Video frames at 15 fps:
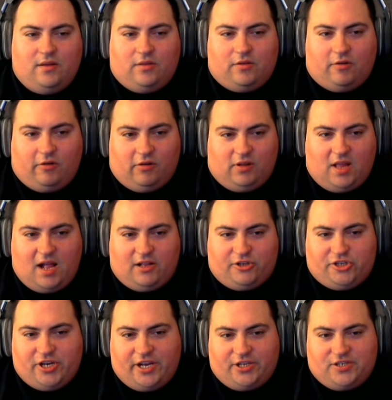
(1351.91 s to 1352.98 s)
There are a lot of
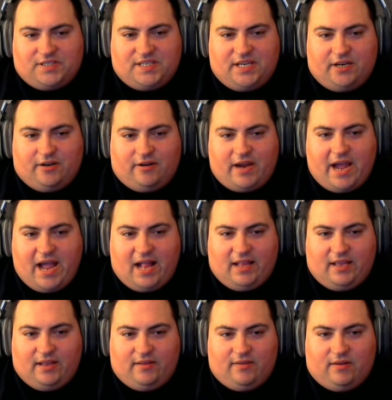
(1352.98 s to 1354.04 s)
changes here
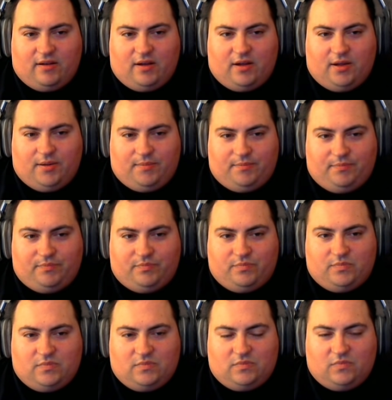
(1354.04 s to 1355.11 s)
added
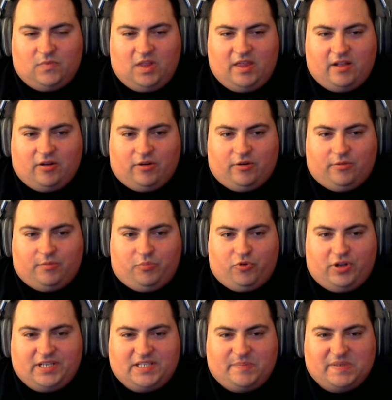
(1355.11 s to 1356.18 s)
that are
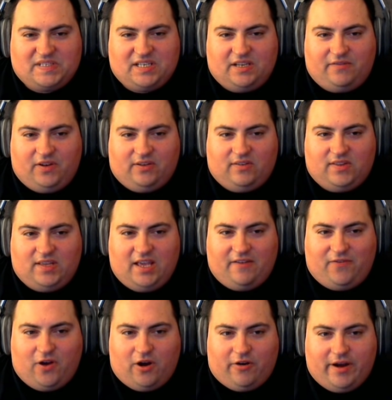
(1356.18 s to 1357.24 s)
pretty specific to the
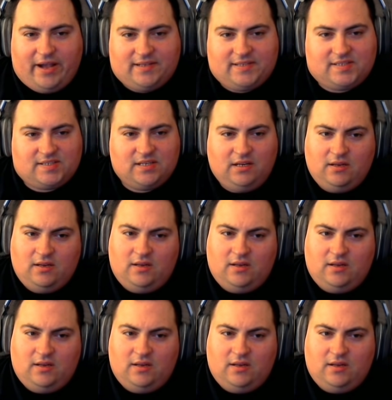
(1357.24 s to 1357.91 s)
FRS.